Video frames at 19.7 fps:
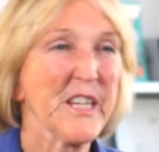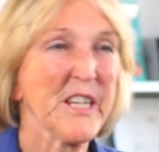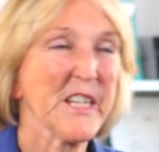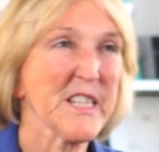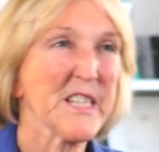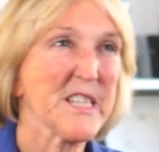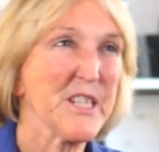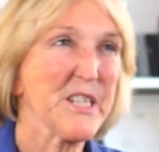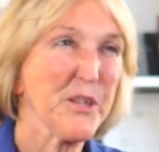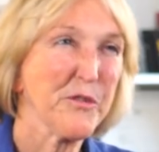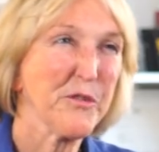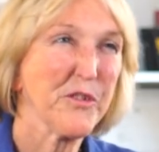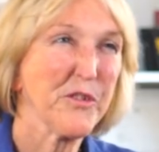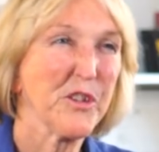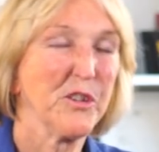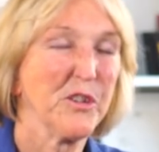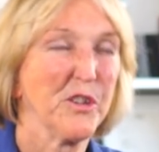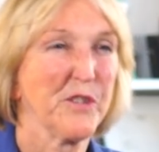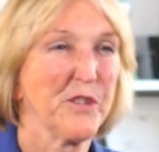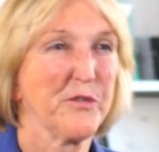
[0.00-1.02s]
it's
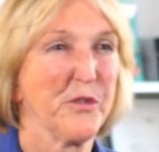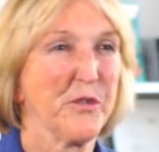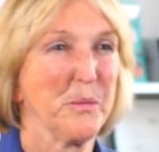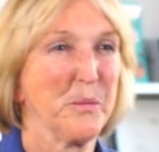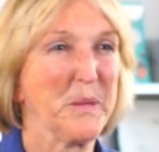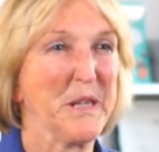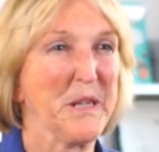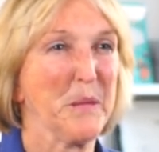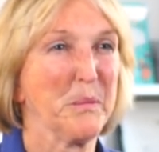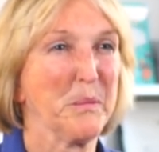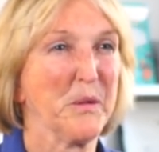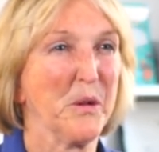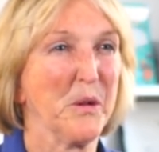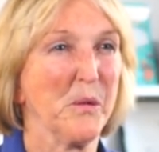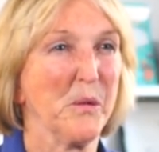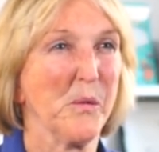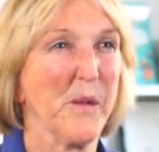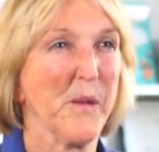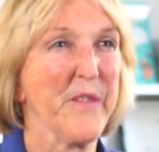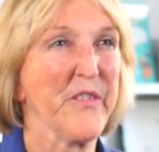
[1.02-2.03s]
difficult for
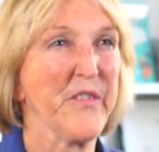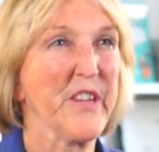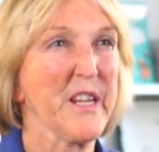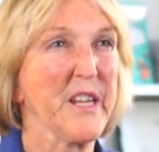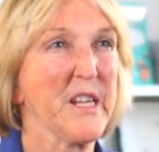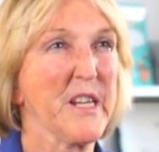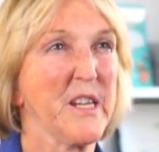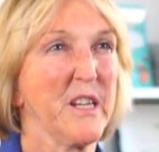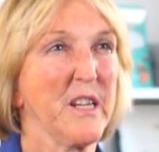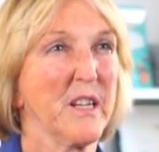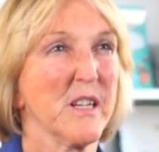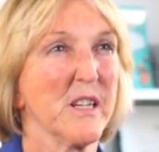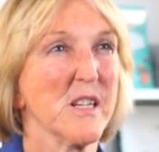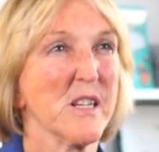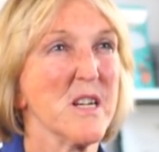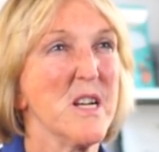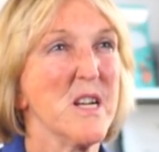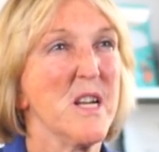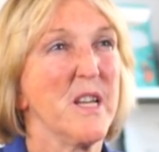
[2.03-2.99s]
people when they hear